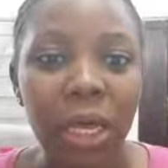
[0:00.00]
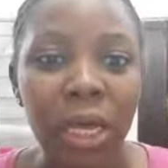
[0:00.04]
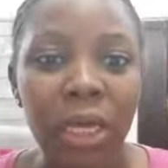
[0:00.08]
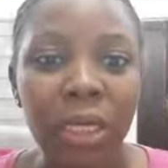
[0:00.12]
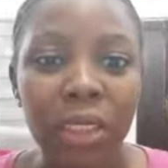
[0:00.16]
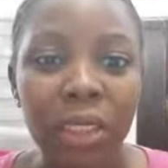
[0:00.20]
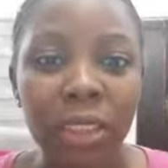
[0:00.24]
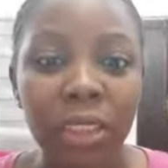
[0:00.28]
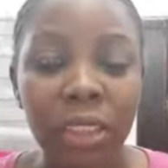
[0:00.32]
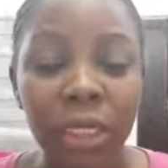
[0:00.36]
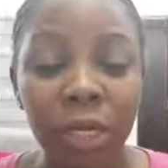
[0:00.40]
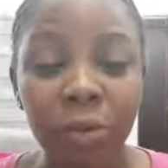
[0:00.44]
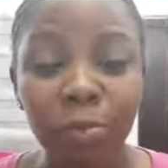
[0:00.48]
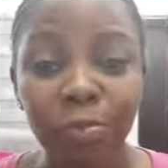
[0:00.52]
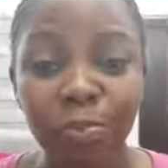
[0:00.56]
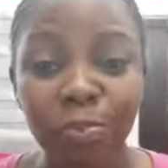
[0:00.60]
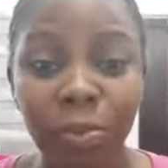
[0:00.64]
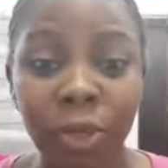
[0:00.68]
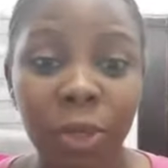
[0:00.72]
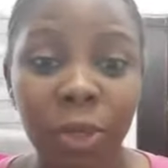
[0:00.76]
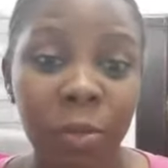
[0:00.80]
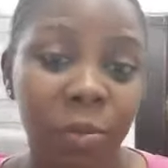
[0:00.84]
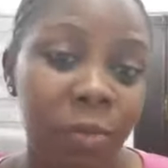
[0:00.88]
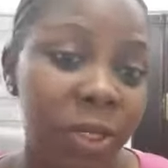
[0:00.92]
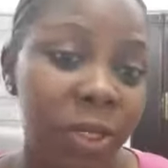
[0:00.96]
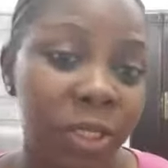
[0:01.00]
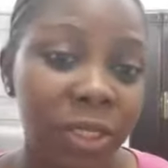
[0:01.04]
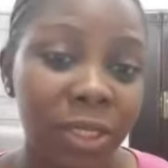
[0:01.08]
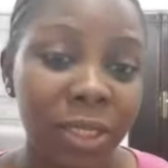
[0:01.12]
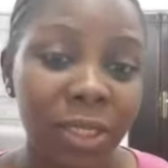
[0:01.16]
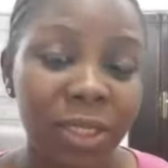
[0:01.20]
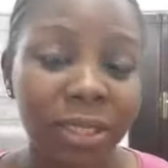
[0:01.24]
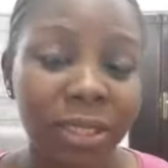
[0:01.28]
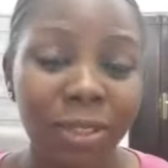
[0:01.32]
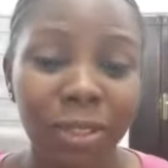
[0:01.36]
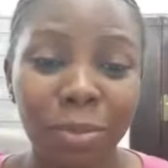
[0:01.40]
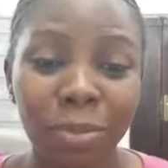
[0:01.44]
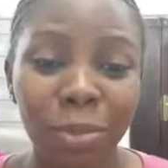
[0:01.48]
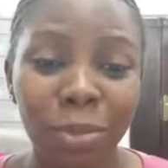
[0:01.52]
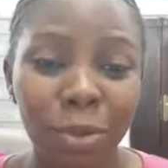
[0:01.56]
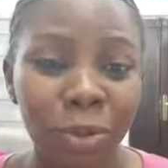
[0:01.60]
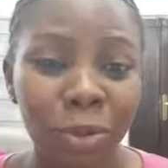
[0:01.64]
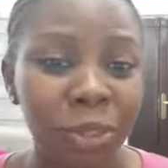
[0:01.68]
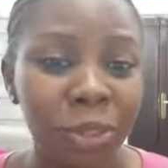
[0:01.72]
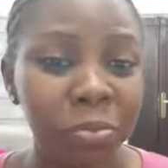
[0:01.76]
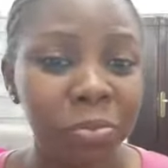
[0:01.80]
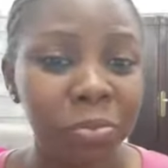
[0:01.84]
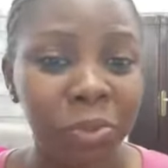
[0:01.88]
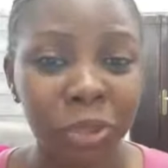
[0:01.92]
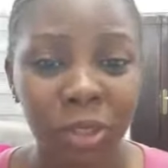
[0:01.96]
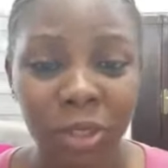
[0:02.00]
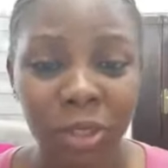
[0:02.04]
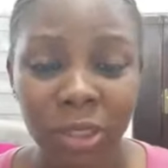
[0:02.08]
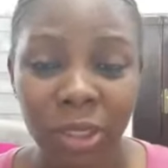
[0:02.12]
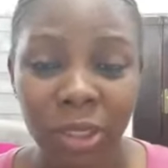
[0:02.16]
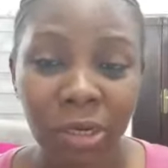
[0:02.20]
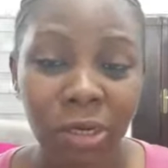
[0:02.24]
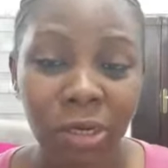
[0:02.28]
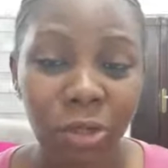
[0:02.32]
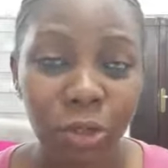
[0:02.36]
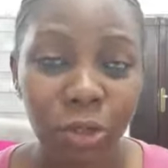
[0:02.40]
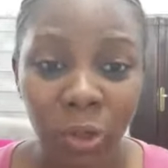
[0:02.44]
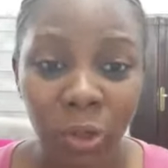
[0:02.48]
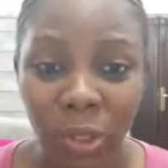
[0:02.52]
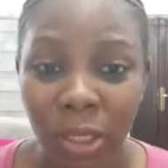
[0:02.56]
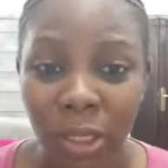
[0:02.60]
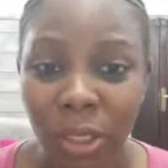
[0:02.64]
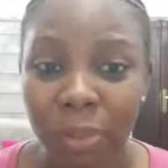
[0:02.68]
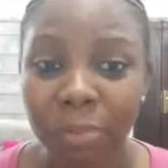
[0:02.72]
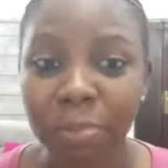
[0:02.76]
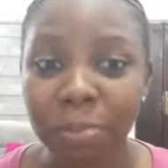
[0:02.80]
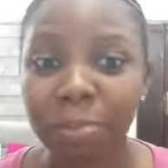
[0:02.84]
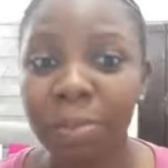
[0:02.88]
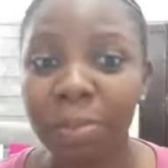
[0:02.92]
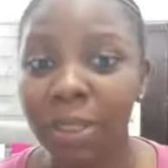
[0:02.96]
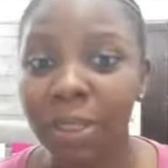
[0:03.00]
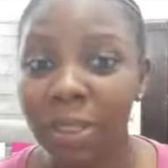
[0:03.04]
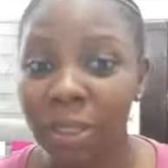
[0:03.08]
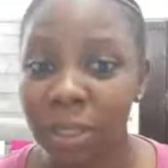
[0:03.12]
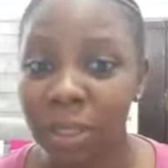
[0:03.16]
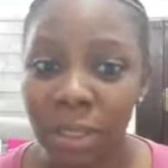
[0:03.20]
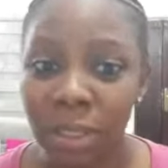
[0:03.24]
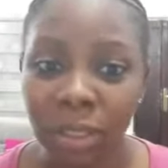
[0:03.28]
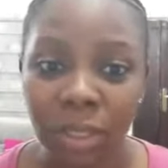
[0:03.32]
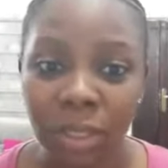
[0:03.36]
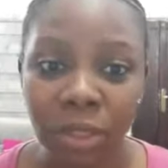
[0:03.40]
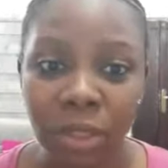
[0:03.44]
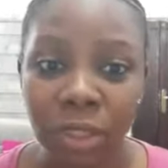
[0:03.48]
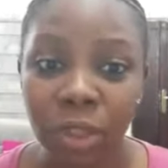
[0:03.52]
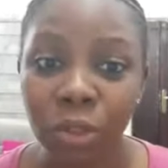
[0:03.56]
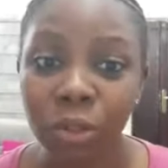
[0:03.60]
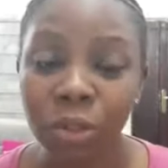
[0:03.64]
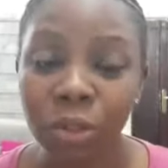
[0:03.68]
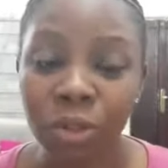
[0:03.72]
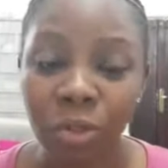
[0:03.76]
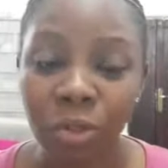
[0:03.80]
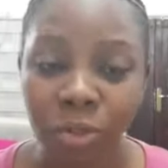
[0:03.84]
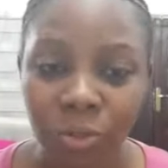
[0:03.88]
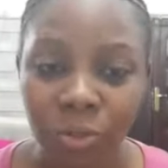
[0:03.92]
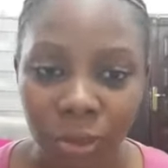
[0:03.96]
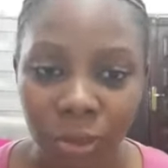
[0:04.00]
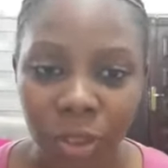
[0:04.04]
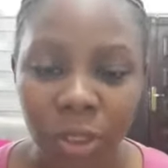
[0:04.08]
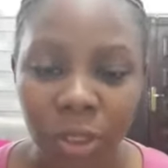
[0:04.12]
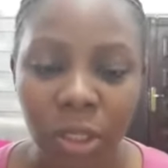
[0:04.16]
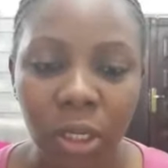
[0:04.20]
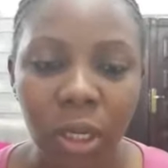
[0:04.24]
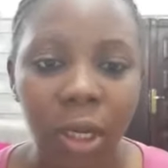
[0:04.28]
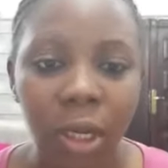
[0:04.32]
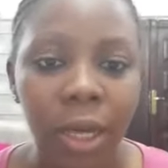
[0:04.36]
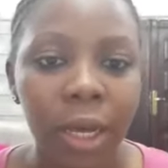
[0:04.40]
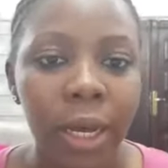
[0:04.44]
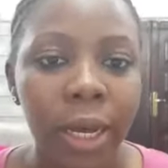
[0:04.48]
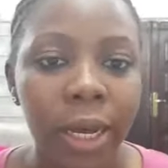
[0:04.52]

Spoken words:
is a big business, it's a multi-billion-dollar business industry,